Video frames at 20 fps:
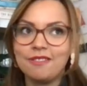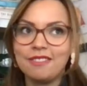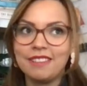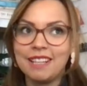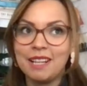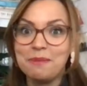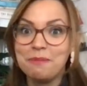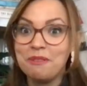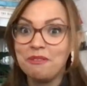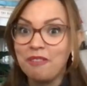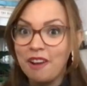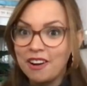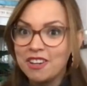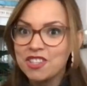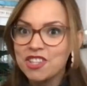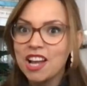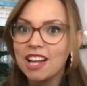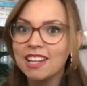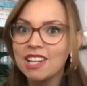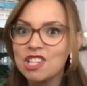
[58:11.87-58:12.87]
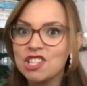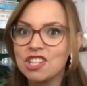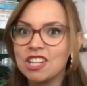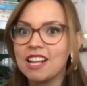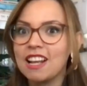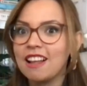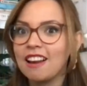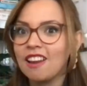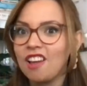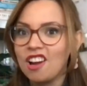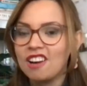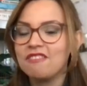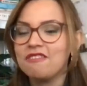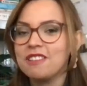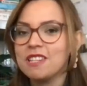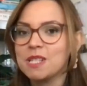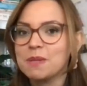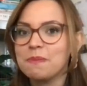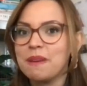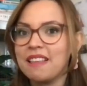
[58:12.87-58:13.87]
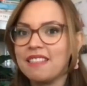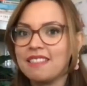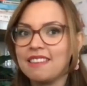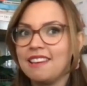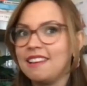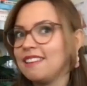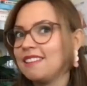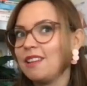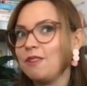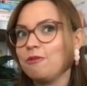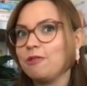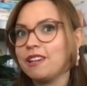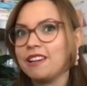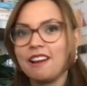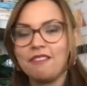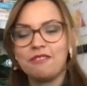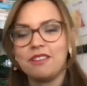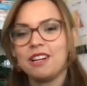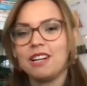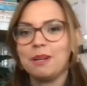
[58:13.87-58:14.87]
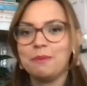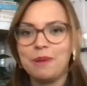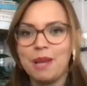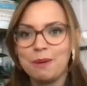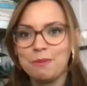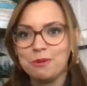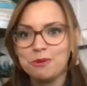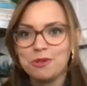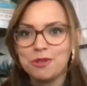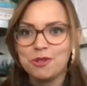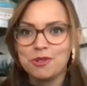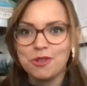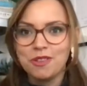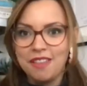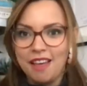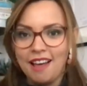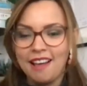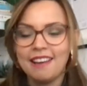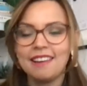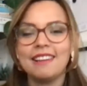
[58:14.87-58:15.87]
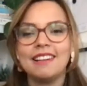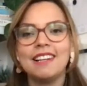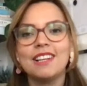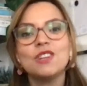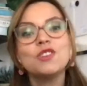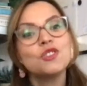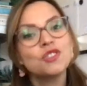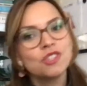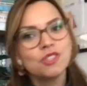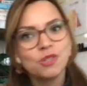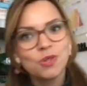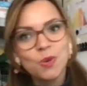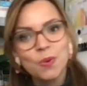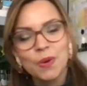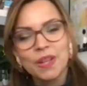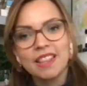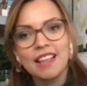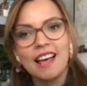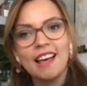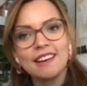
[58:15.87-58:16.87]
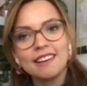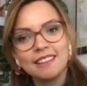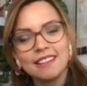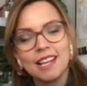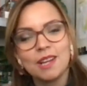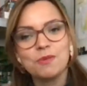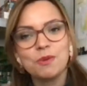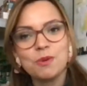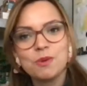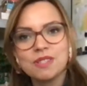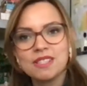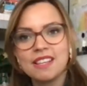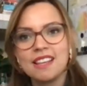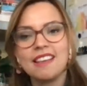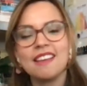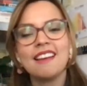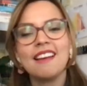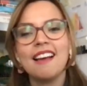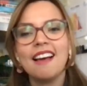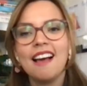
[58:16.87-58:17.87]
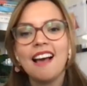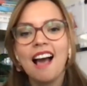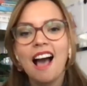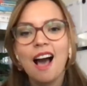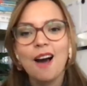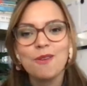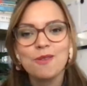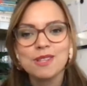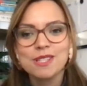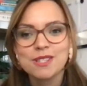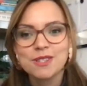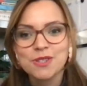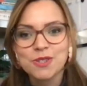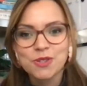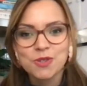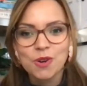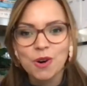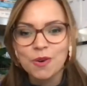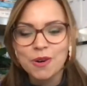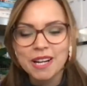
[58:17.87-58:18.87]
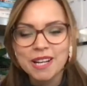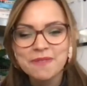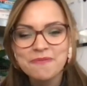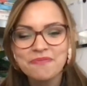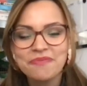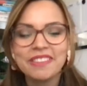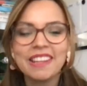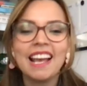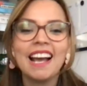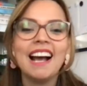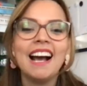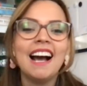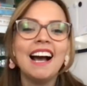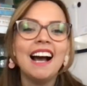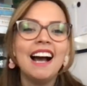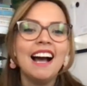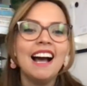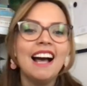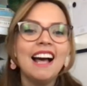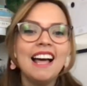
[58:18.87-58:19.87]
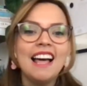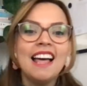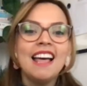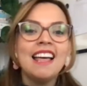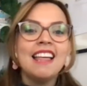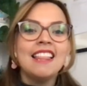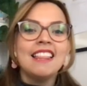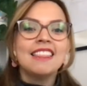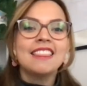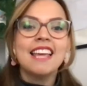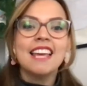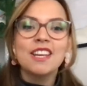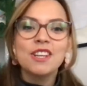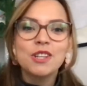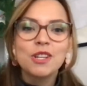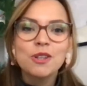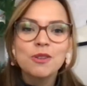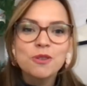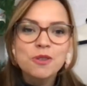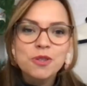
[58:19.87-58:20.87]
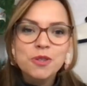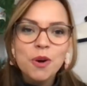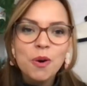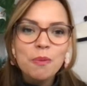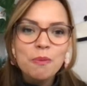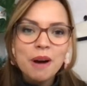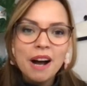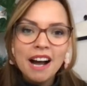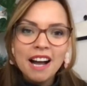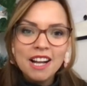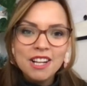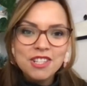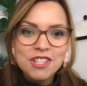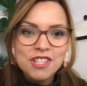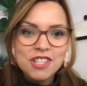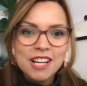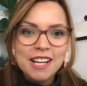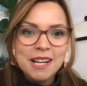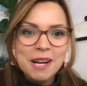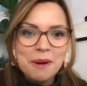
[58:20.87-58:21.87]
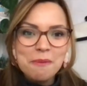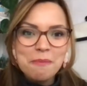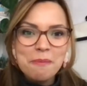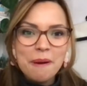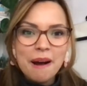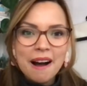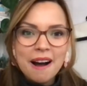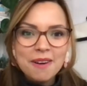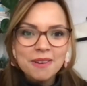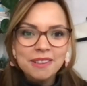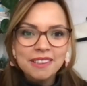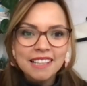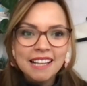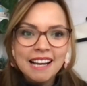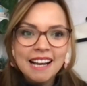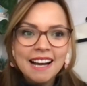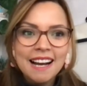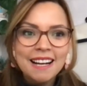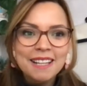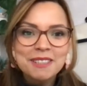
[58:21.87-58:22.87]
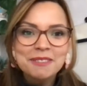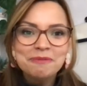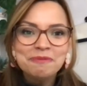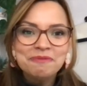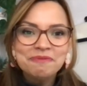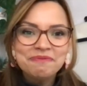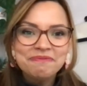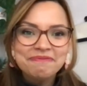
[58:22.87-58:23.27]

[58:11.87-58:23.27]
can be very challenging. And a lot of us may think that we're never going to be able to do that. She's doing that, and then we'll see how is her story. Thank you so much, Ana Paula.